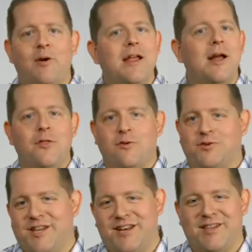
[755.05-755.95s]
Bring
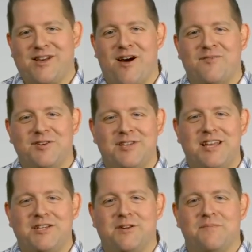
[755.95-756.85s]
others into the
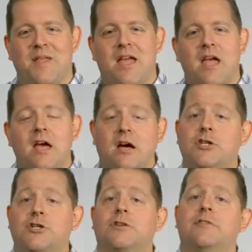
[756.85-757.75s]
conversation.
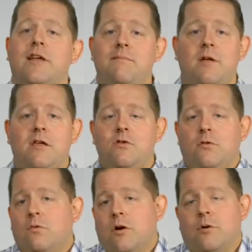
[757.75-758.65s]
Assure them that
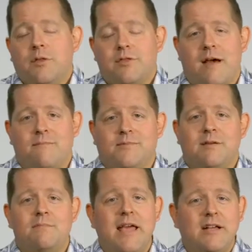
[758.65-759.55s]
you'll work with them
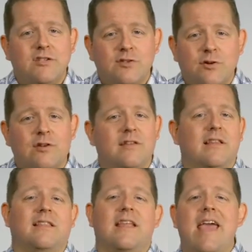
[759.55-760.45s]
to make
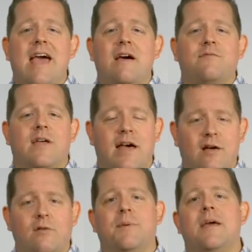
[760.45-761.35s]
certain that they have the
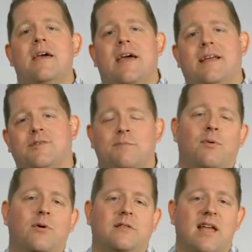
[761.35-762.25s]
help and
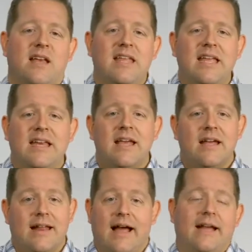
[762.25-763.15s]
support they need.
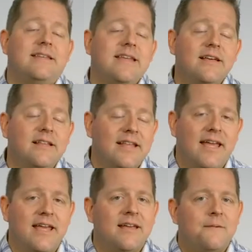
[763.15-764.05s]
Now,
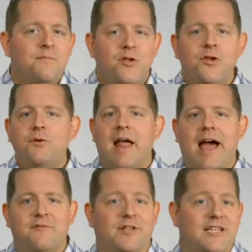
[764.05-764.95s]
ideally, you would
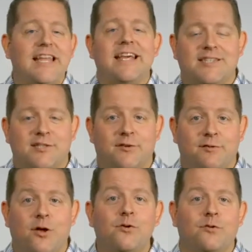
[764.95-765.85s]
have a list
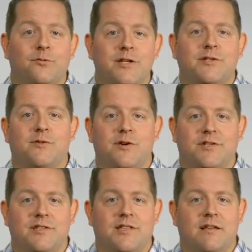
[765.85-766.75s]
of local
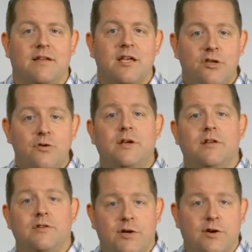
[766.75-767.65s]
resources that you
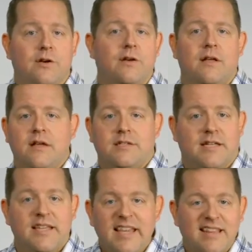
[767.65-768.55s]
can turn
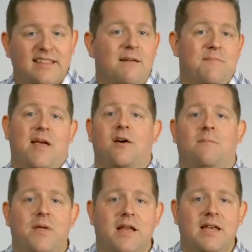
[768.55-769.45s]
to get them the
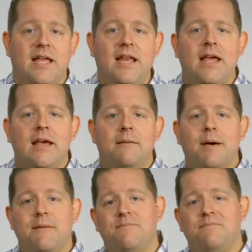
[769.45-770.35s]
help they need,
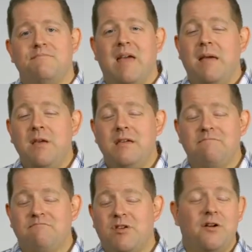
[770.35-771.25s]
but
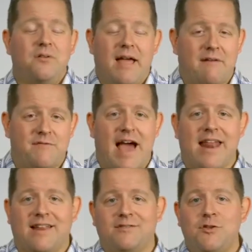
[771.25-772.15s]
maybe you don't have
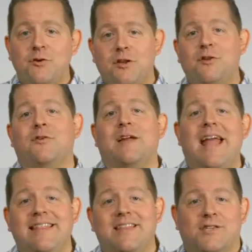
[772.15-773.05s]
that, and you could
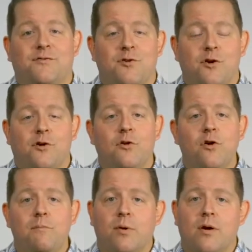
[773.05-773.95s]
create this for your
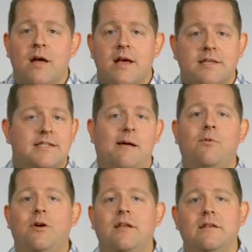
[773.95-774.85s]
group, or
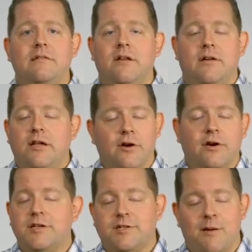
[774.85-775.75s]
someone,
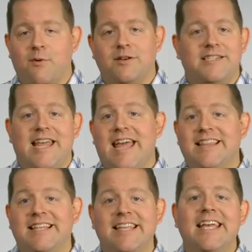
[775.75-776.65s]
encourage someone to
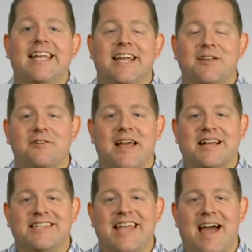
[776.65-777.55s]
take the lead at your
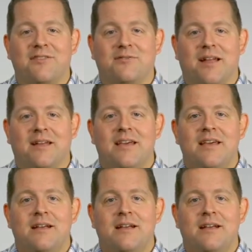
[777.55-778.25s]
next gathering.